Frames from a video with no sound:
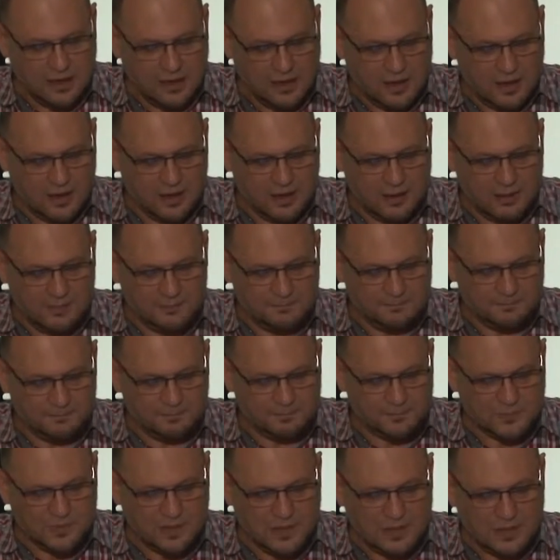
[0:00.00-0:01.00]
Um,
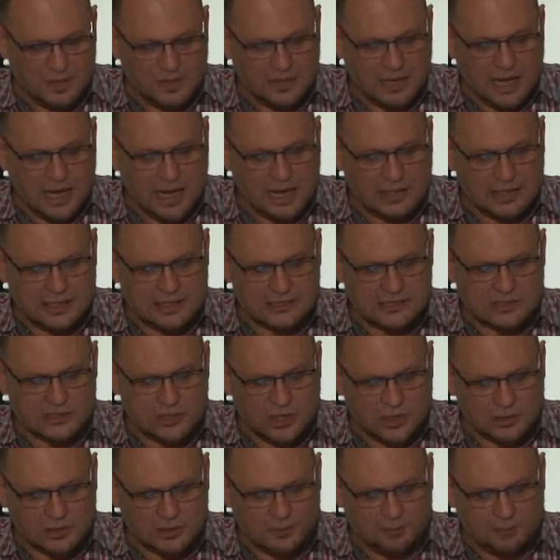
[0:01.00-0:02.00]
God is
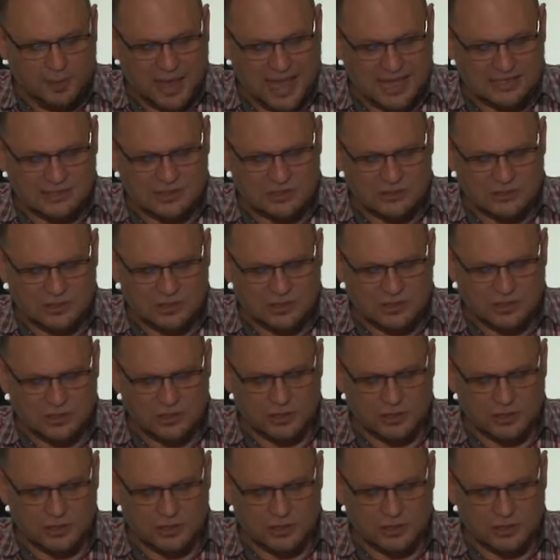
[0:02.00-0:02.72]
not a passenger